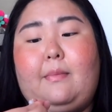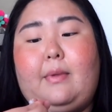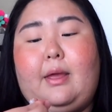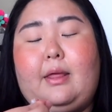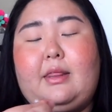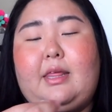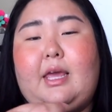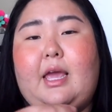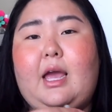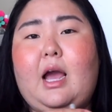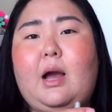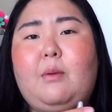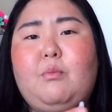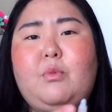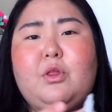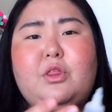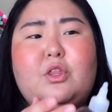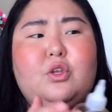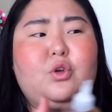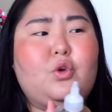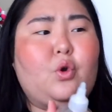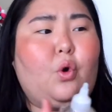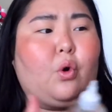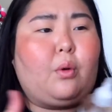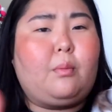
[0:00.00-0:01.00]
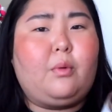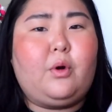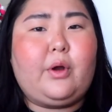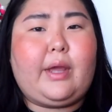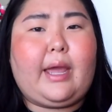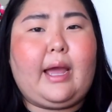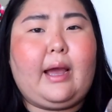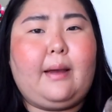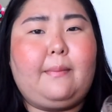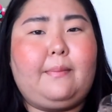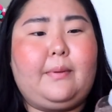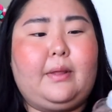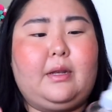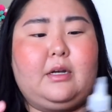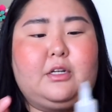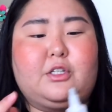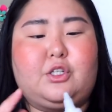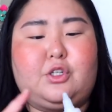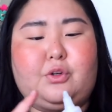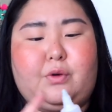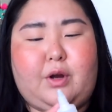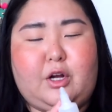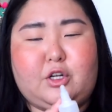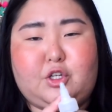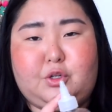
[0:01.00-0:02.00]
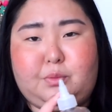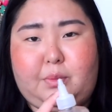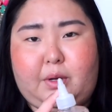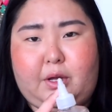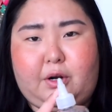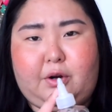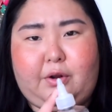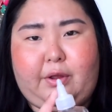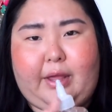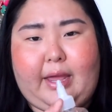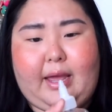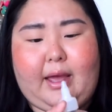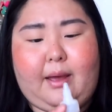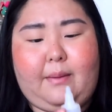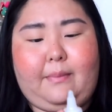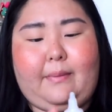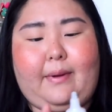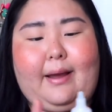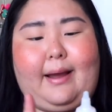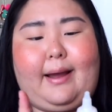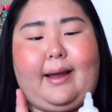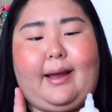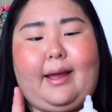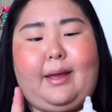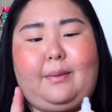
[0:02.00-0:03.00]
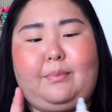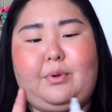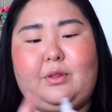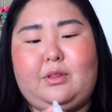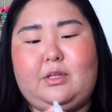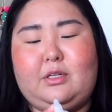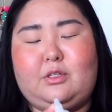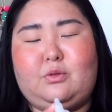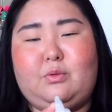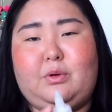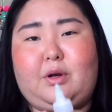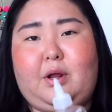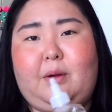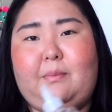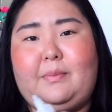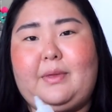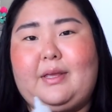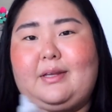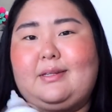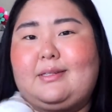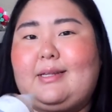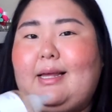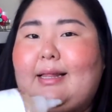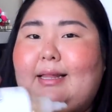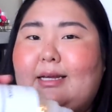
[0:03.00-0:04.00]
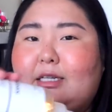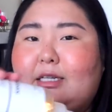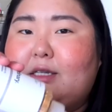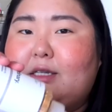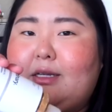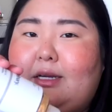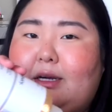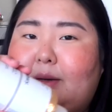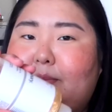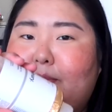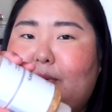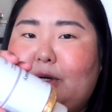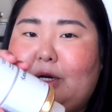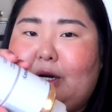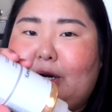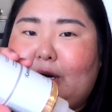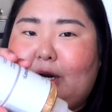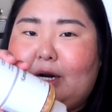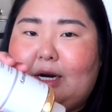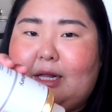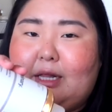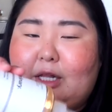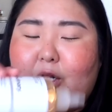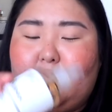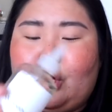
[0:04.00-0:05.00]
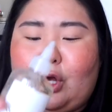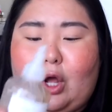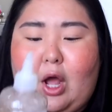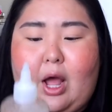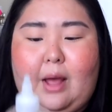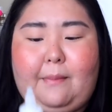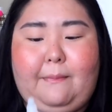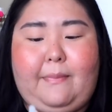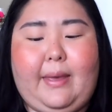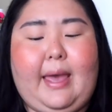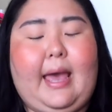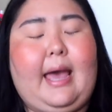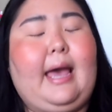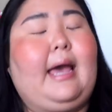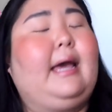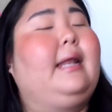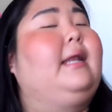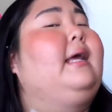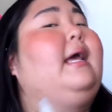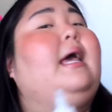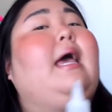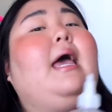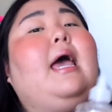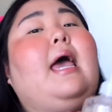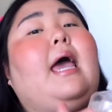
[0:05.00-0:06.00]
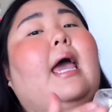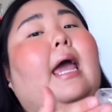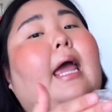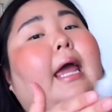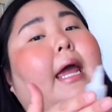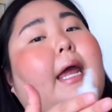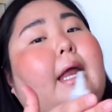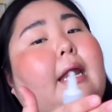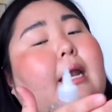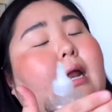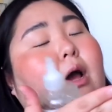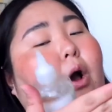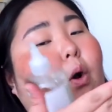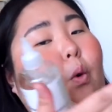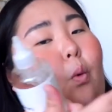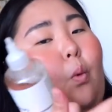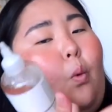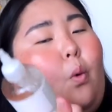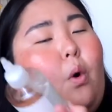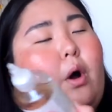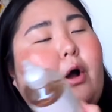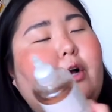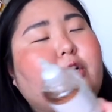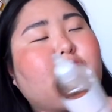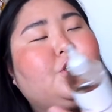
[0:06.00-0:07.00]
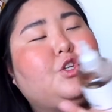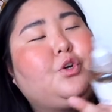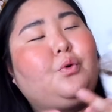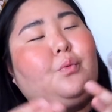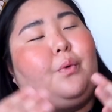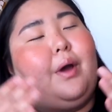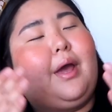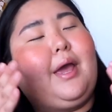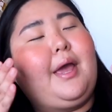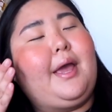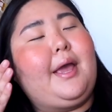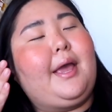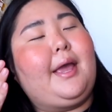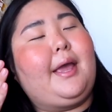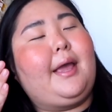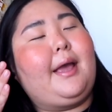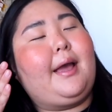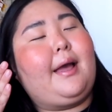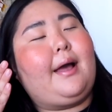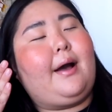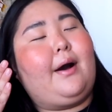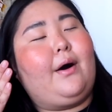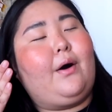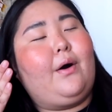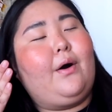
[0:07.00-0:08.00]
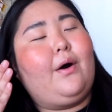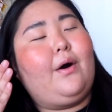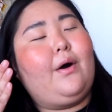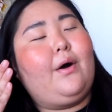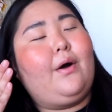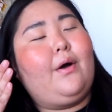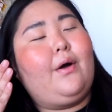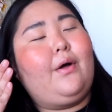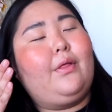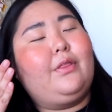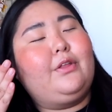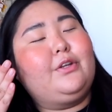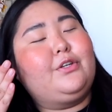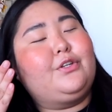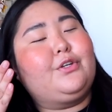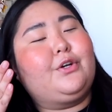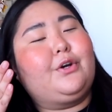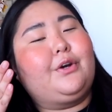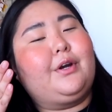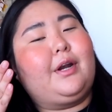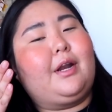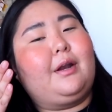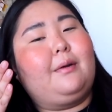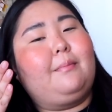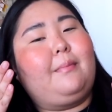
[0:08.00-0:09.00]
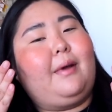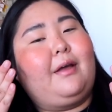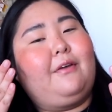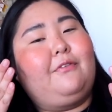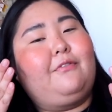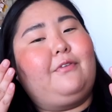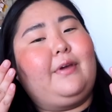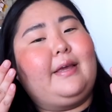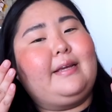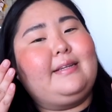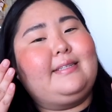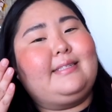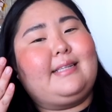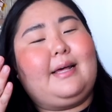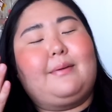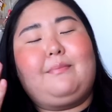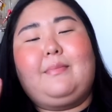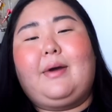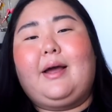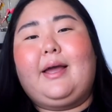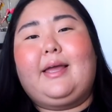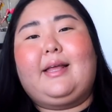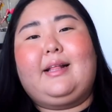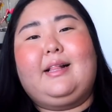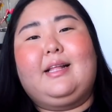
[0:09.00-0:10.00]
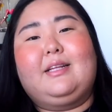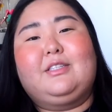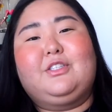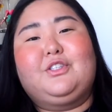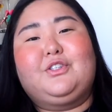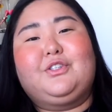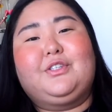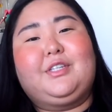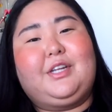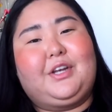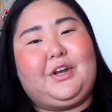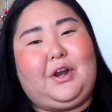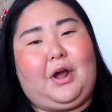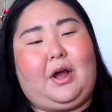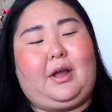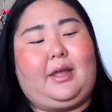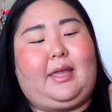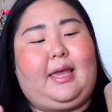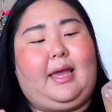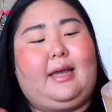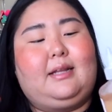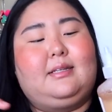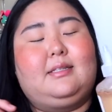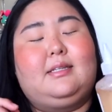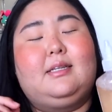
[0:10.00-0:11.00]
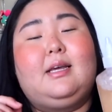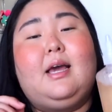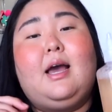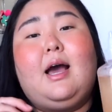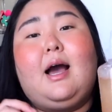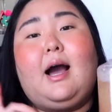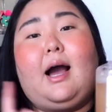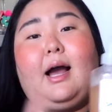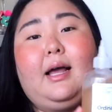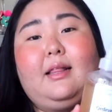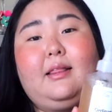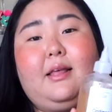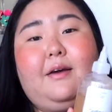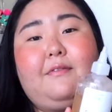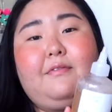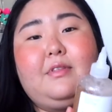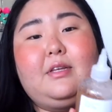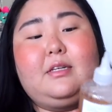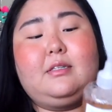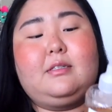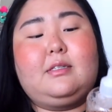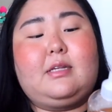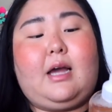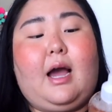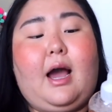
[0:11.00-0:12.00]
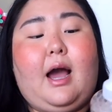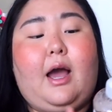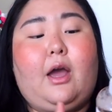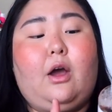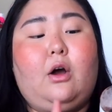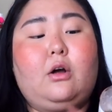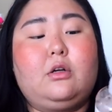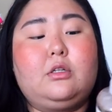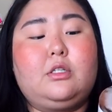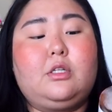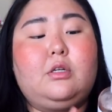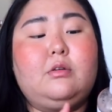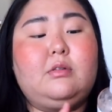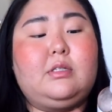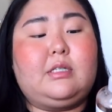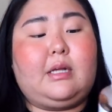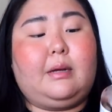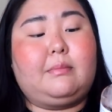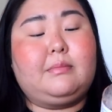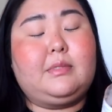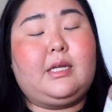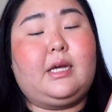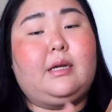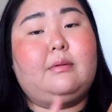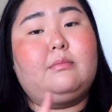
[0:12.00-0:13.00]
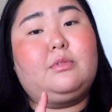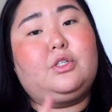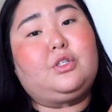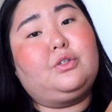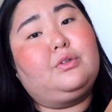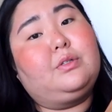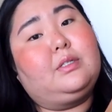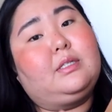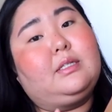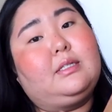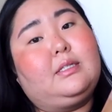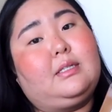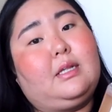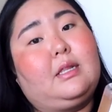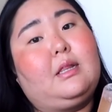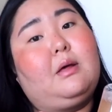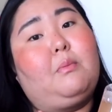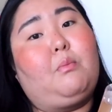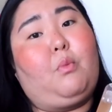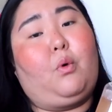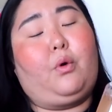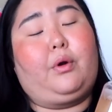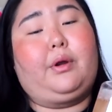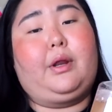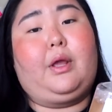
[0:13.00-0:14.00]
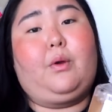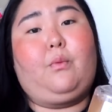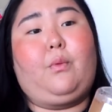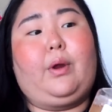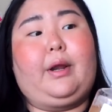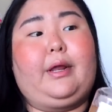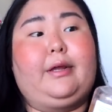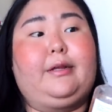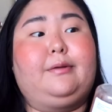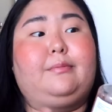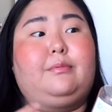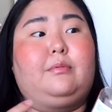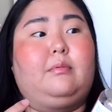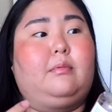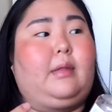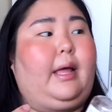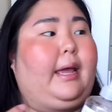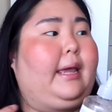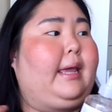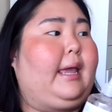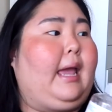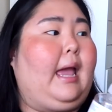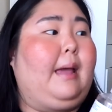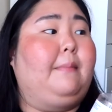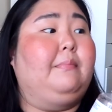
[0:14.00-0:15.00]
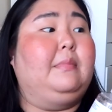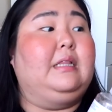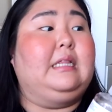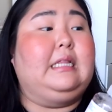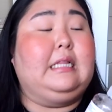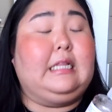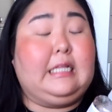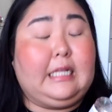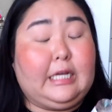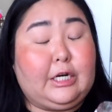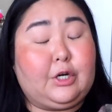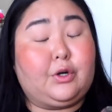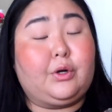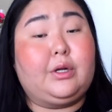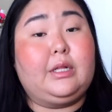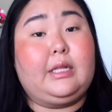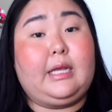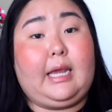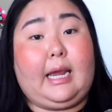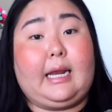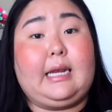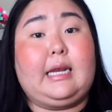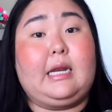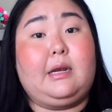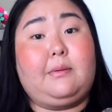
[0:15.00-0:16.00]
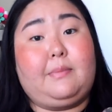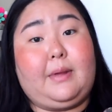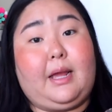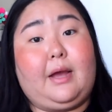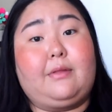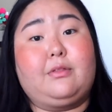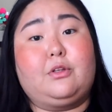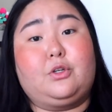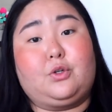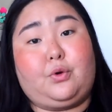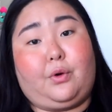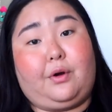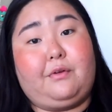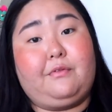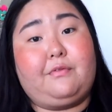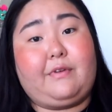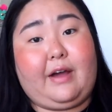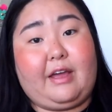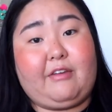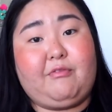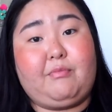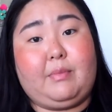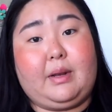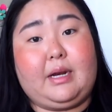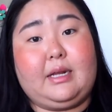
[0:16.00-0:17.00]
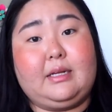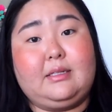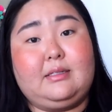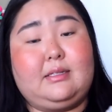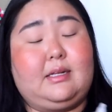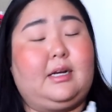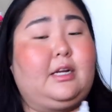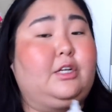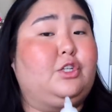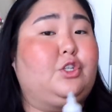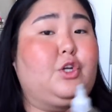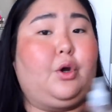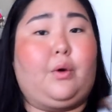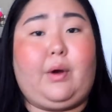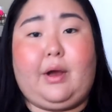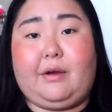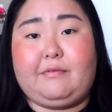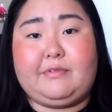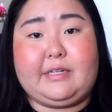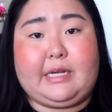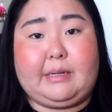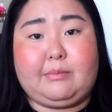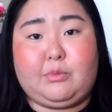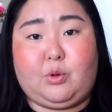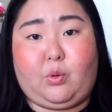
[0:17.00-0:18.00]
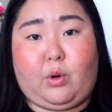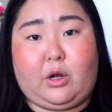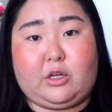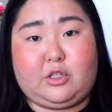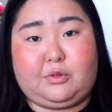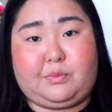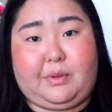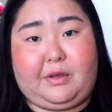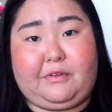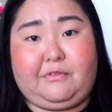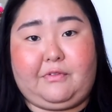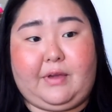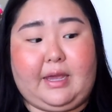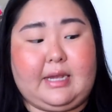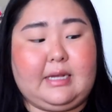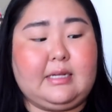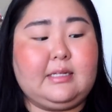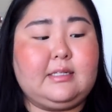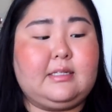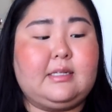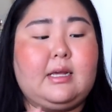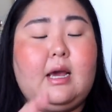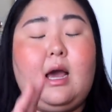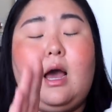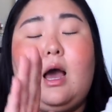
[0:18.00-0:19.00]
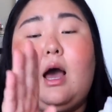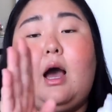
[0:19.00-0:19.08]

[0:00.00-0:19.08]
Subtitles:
They come with a normal cap and a sriracha bottle cap. I put this one on because I to put it on a little cotton pad and wash away all the dirt in my face that my cleanser did not get. I love this. I also sometimes use this in the morning when I like am literally, I need to be out the door in 5 minutes and I don't have time to wash my face.